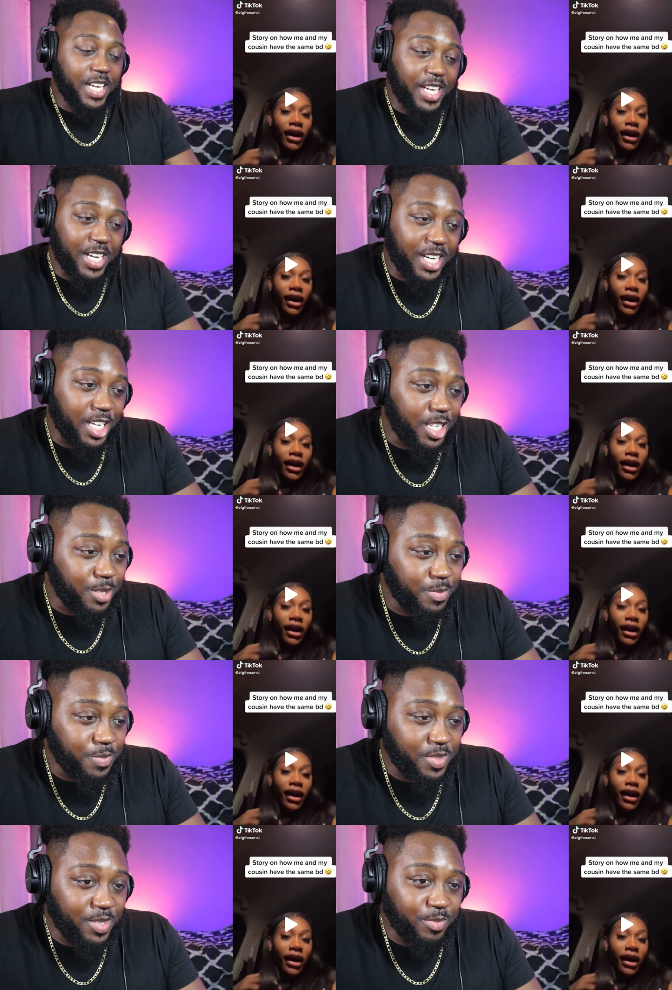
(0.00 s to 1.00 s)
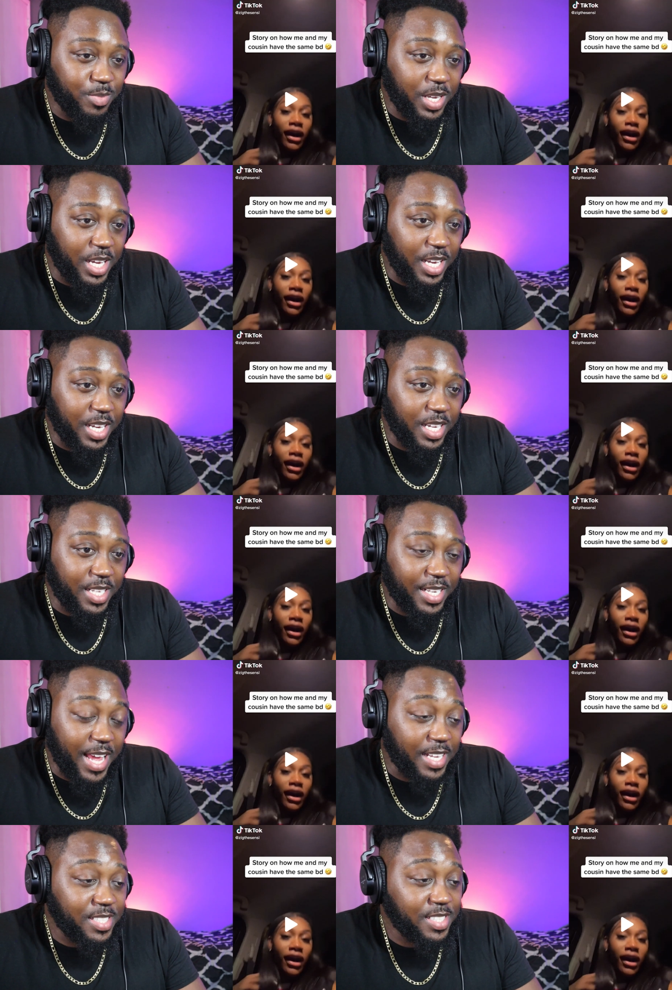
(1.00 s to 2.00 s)
Speaker 1: Um. Man,
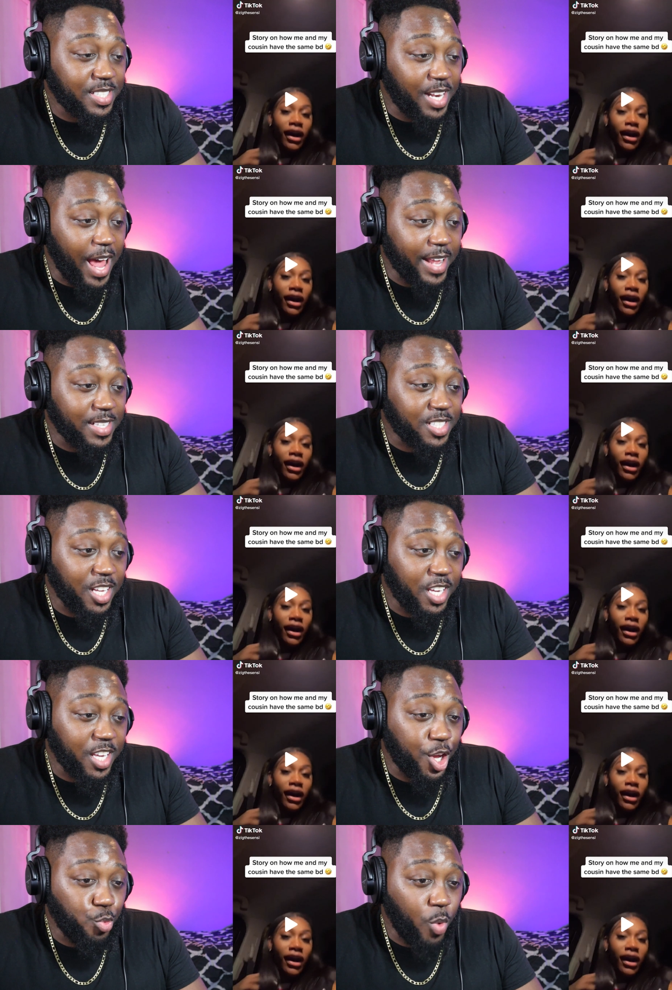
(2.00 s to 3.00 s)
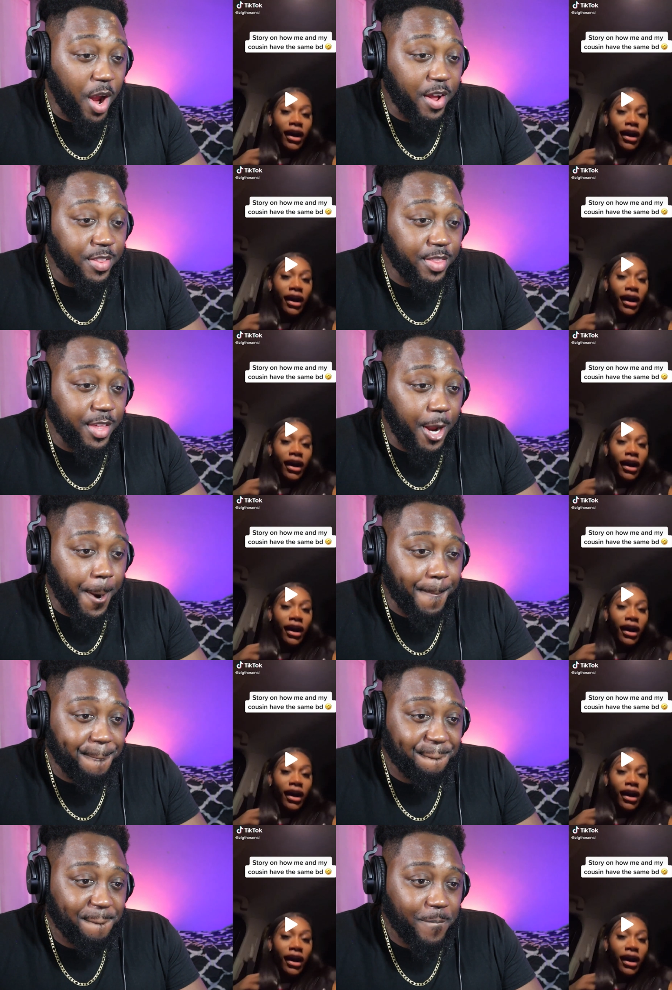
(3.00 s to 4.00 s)
that's a lot to take in right
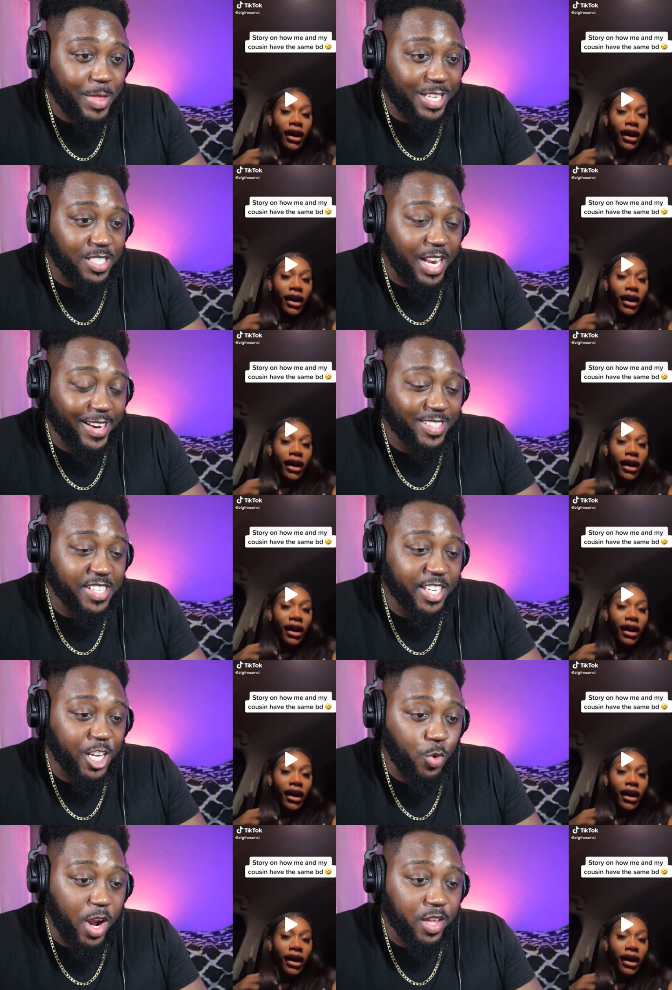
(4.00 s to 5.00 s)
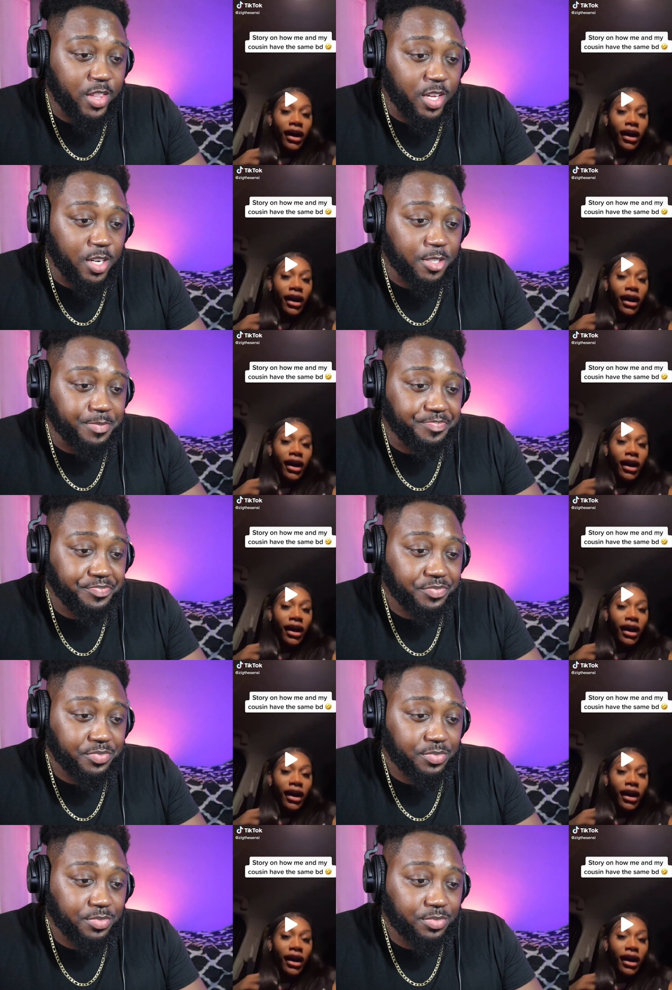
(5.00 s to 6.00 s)
there. That's a lot to take in right there.
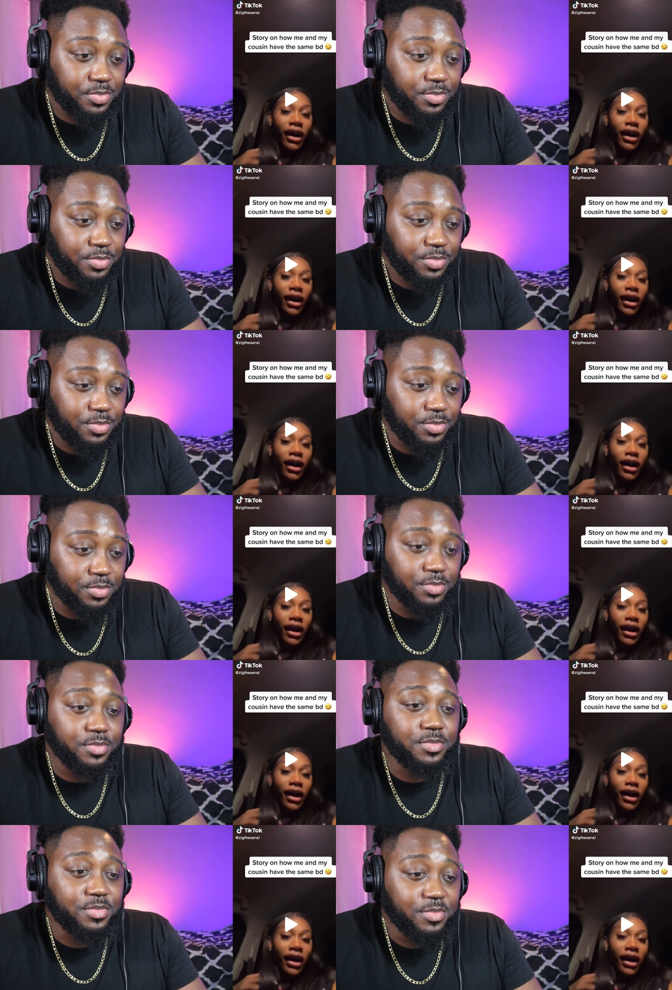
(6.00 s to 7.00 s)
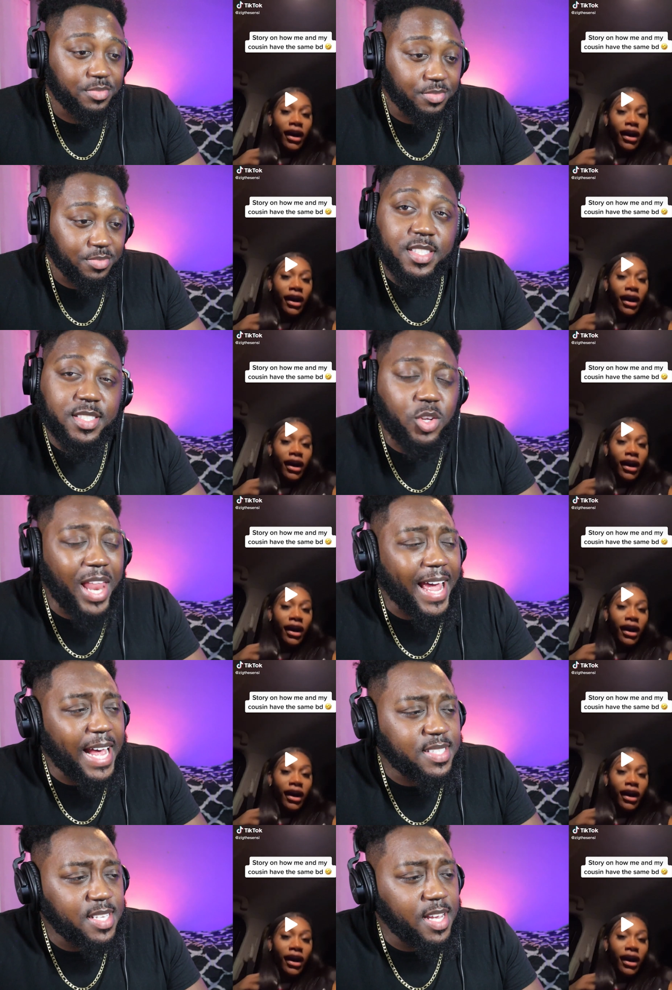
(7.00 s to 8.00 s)
Hmm so
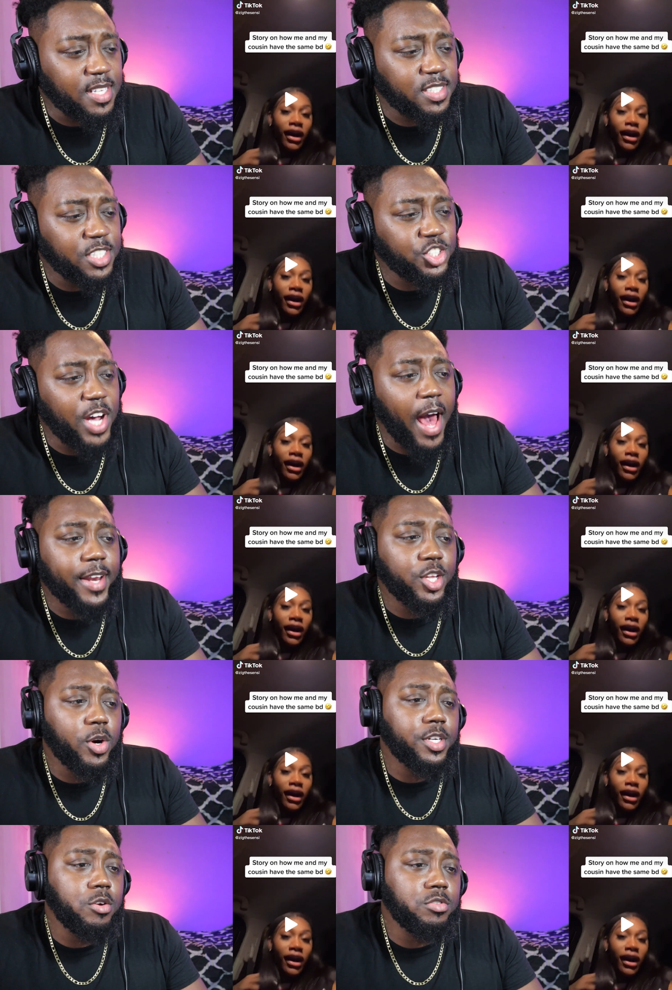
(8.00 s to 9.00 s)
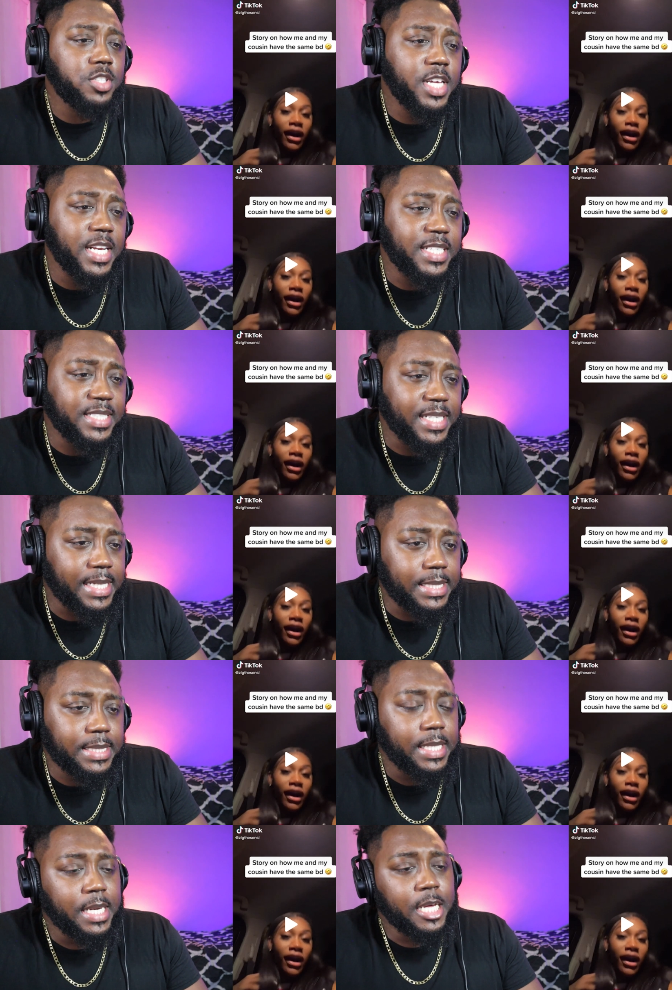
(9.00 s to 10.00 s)
like I said, she tried to do a due
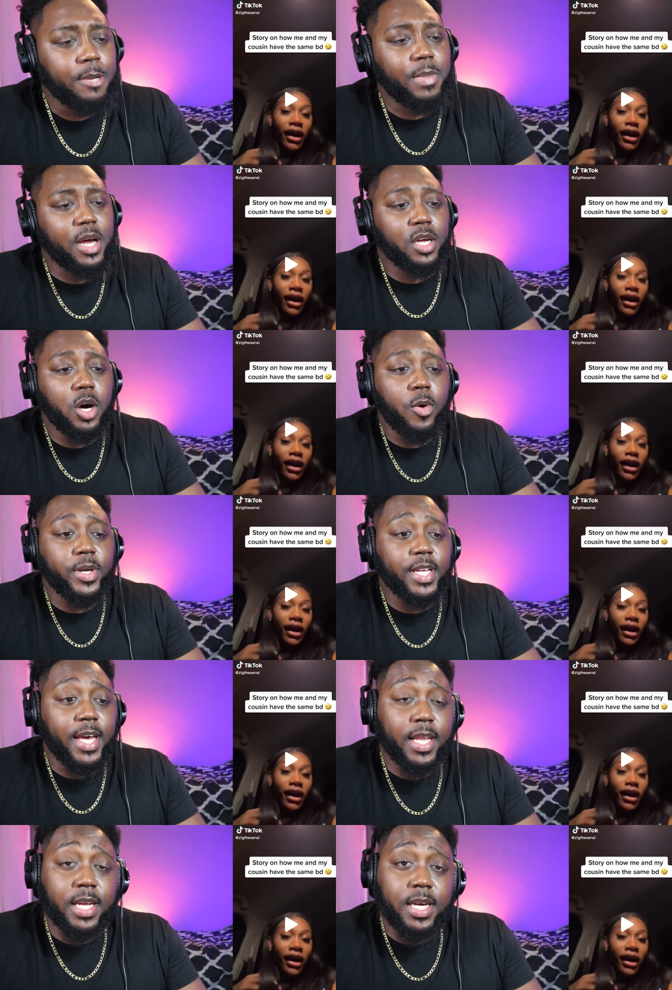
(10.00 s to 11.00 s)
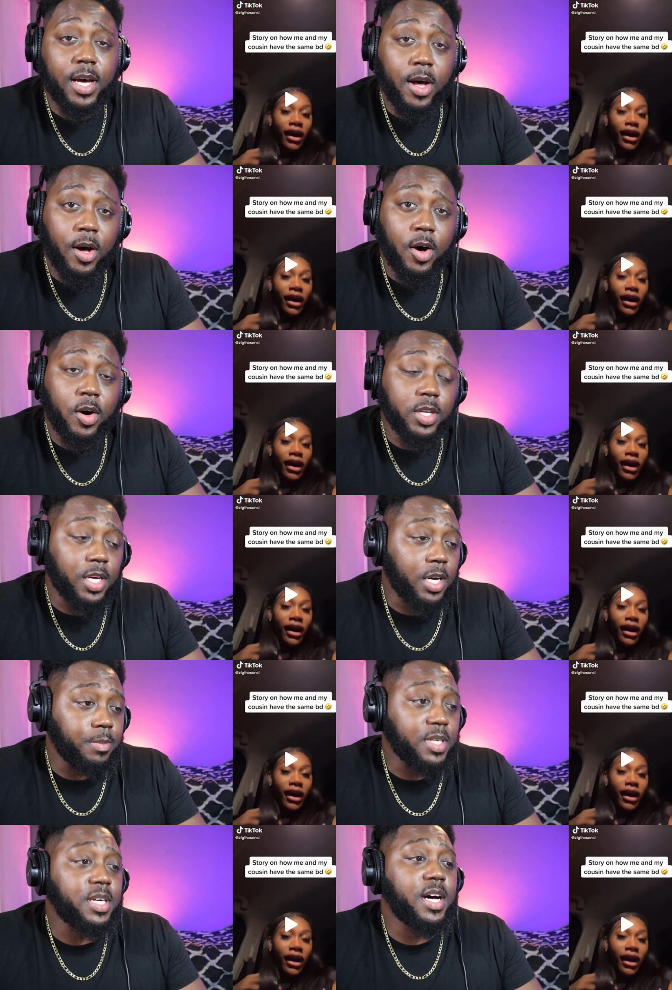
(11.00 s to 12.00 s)
diligence by going ahead to call
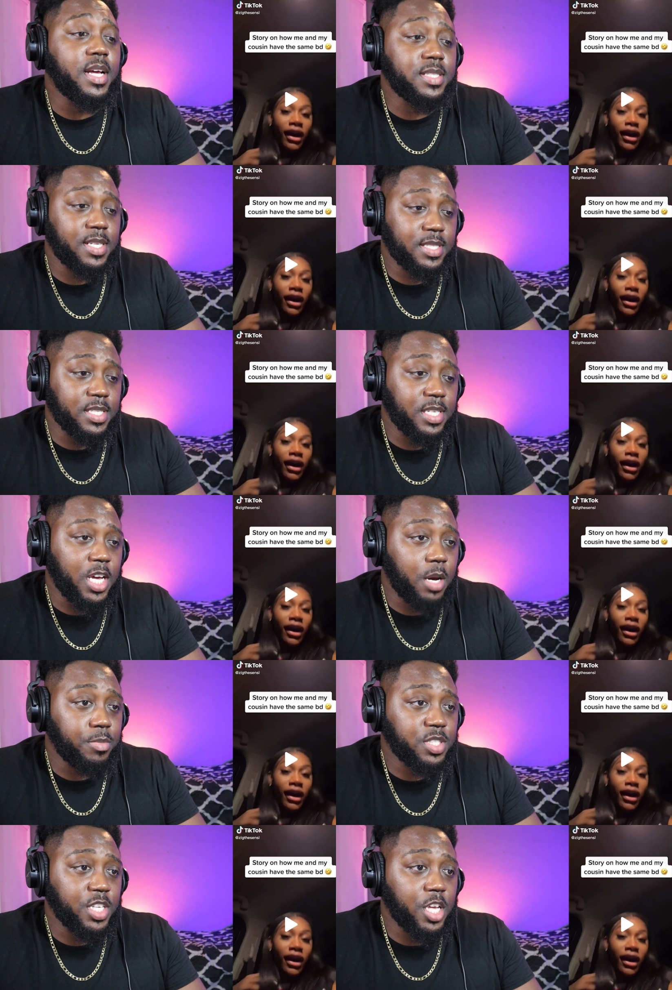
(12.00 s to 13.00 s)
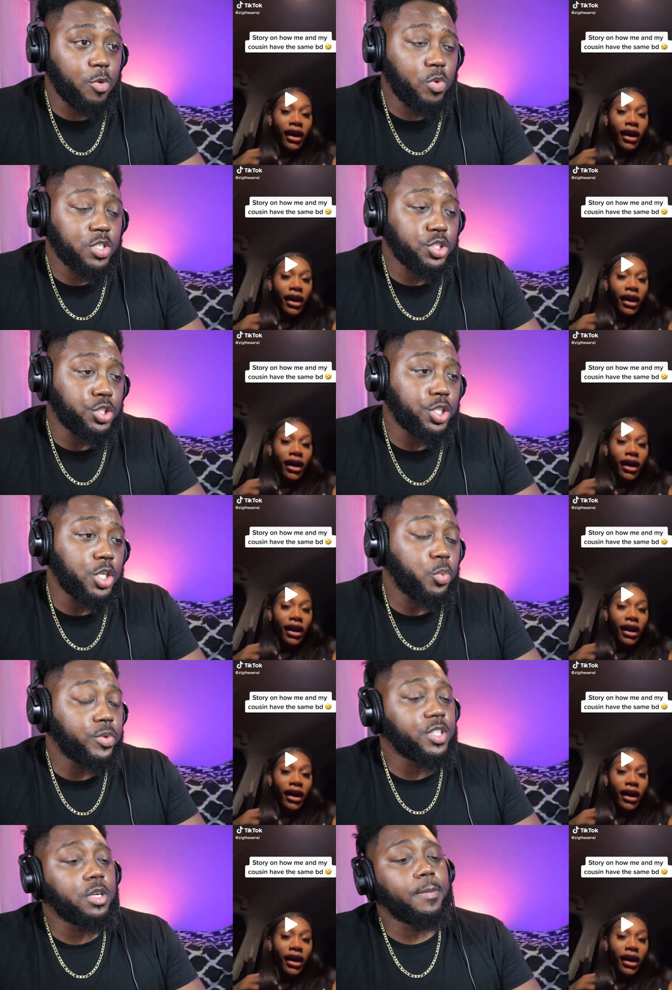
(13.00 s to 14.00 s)
um the cousins and um seeing what's good
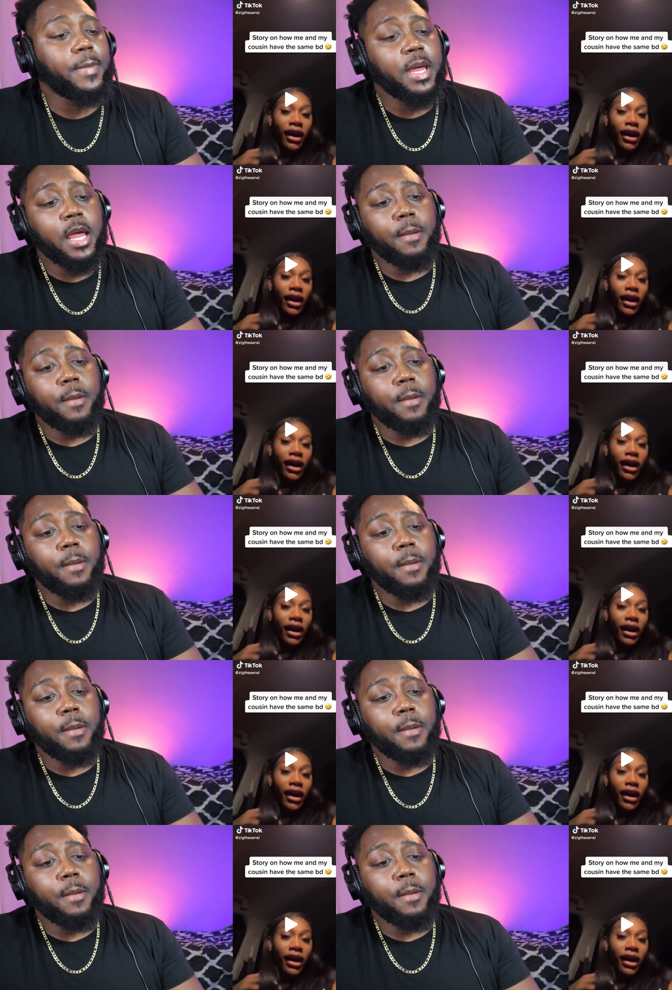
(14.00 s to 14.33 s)
with them.